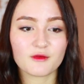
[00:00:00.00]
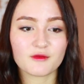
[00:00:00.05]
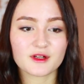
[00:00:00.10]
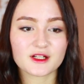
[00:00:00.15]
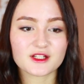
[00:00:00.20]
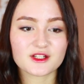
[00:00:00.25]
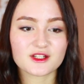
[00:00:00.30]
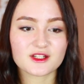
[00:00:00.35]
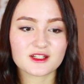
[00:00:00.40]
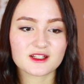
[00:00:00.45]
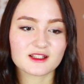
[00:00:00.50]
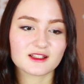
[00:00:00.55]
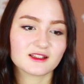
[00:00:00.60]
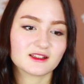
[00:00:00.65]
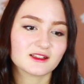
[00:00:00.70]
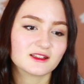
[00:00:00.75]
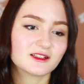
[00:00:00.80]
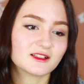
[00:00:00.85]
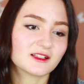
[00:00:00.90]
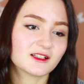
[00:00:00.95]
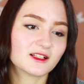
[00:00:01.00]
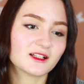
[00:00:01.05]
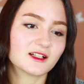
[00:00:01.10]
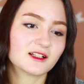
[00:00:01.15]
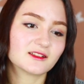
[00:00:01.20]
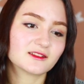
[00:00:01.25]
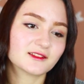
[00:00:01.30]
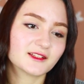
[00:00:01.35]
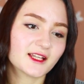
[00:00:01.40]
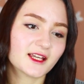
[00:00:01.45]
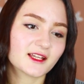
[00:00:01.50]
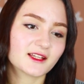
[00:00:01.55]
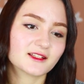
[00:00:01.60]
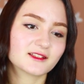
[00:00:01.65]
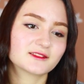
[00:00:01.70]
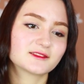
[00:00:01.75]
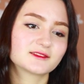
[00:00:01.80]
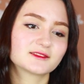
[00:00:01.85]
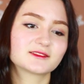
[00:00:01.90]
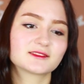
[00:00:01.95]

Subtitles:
which, you know, like,